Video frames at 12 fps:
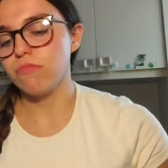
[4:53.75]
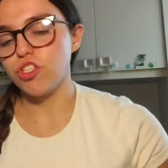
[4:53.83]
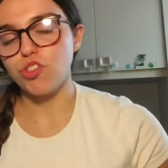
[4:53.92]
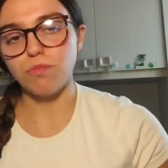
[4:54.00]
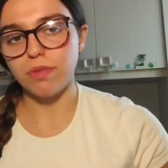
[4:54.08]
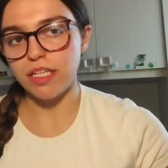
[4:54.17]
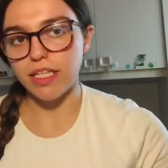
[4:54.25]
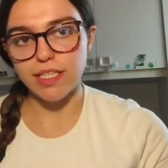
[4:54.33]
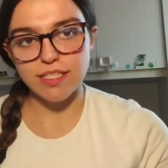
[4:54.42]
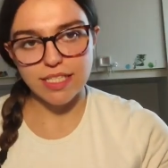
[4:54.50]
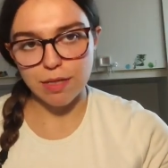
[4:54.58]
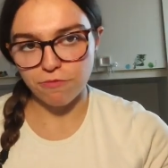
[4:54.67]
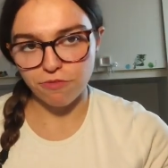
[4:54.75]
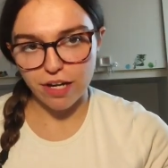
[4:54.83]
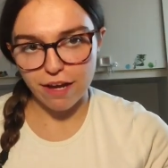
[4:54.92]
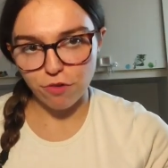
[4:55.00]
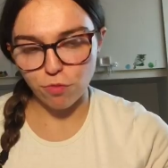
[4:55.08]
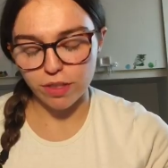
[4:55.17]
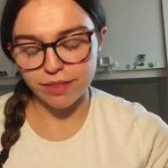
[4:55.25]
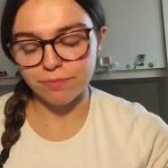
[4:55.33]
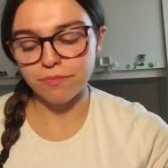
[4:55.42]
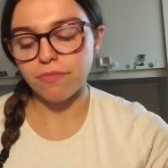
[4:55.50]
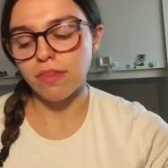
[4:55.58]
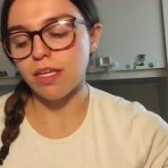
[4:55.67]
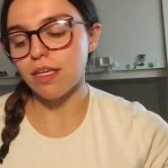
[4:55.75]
should be the same for everyone.